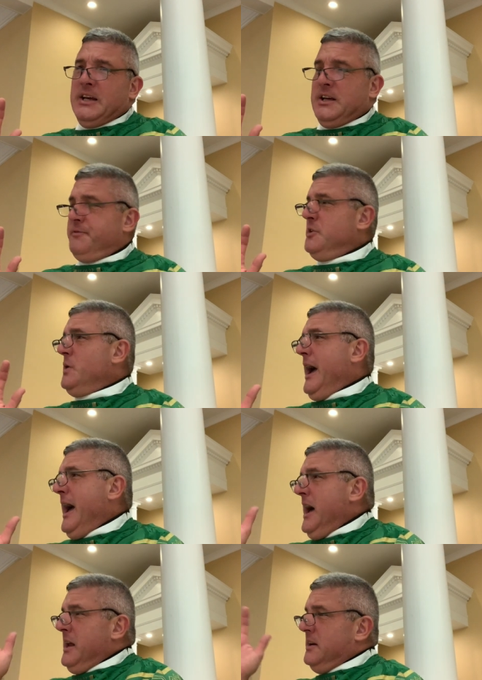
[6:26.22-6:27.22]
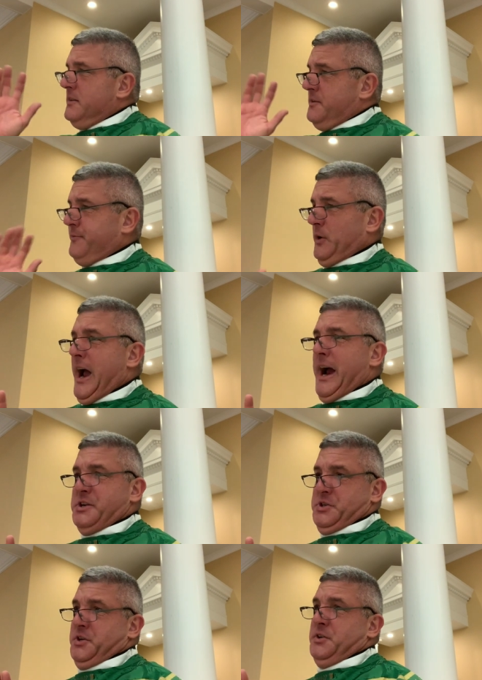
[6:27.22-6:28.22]
if you had the
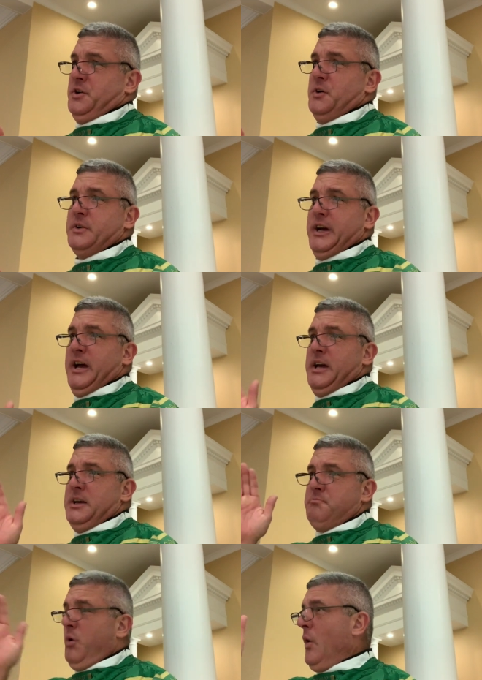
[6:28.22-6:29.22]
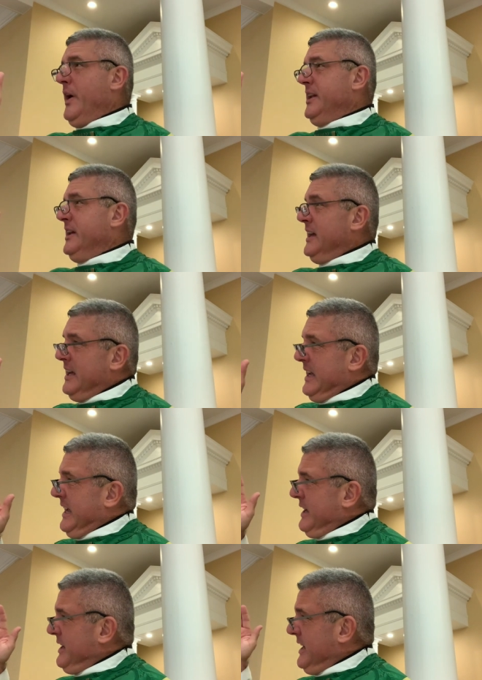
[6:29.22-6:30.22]
fraction, okay, point,
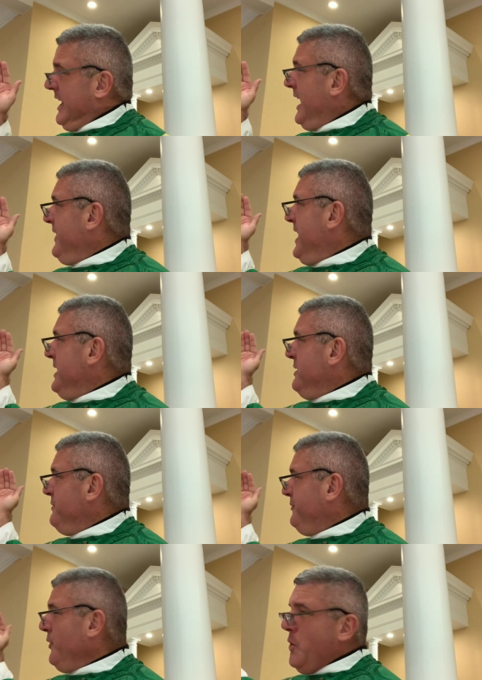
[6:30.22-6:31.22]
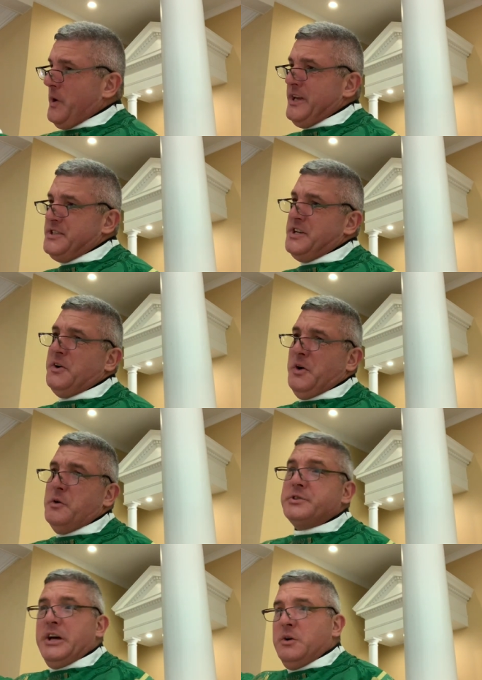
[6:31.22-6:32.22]
and then 40
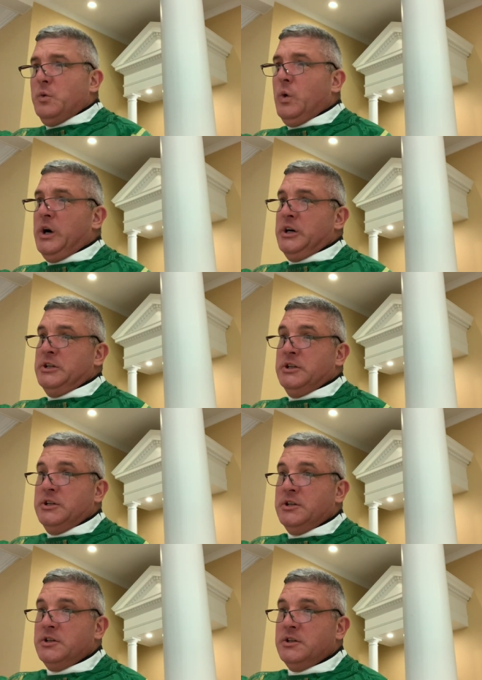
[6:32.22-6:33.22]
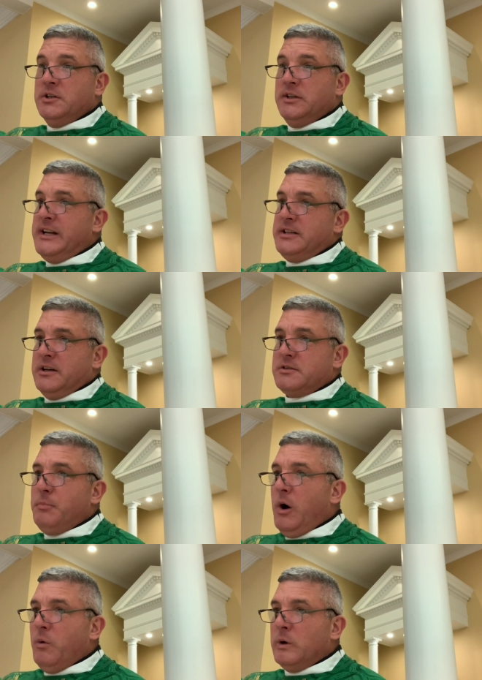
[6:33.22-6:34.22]
zeros and a one, that's how
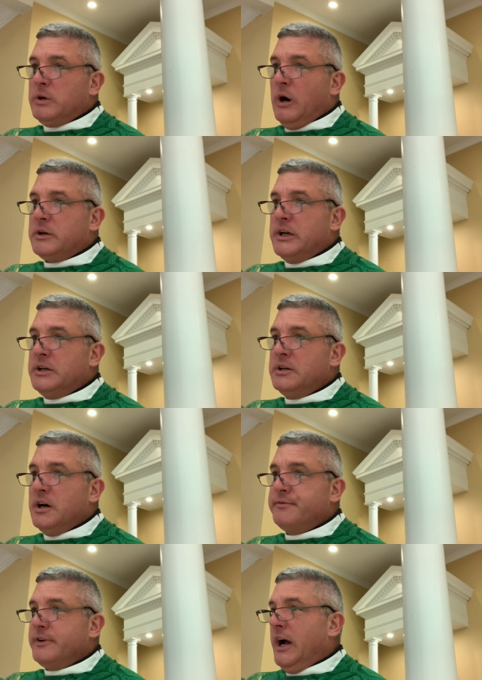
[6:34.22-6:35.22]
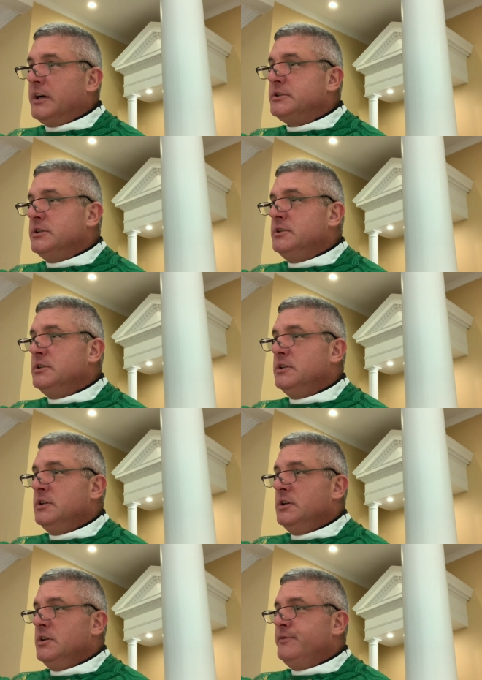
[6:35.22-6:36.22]
small we're talking, a fraction.
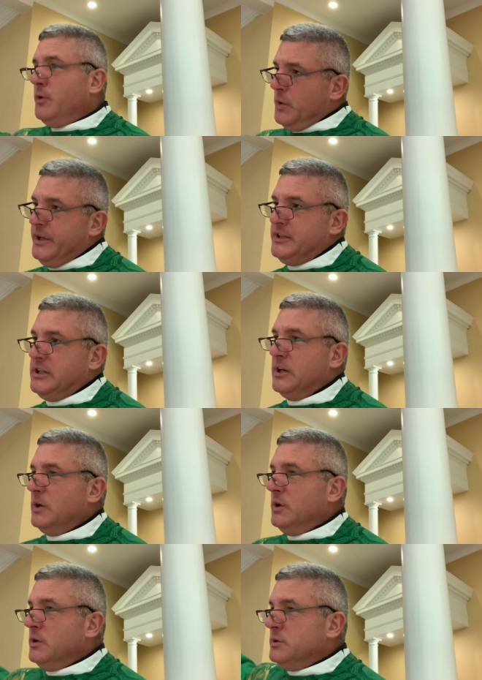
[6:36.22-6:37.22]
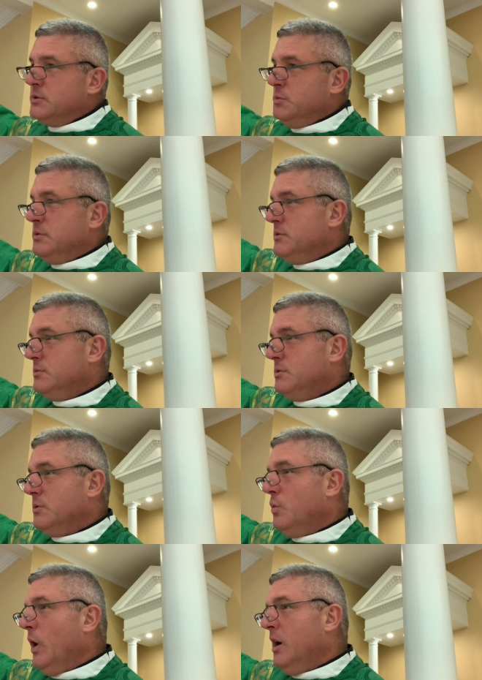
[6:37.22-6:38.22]
40 zeros with, with
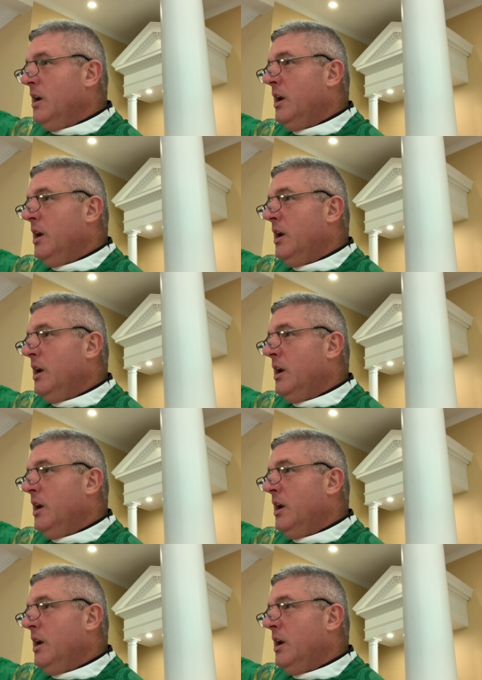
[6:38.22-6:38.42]
a one,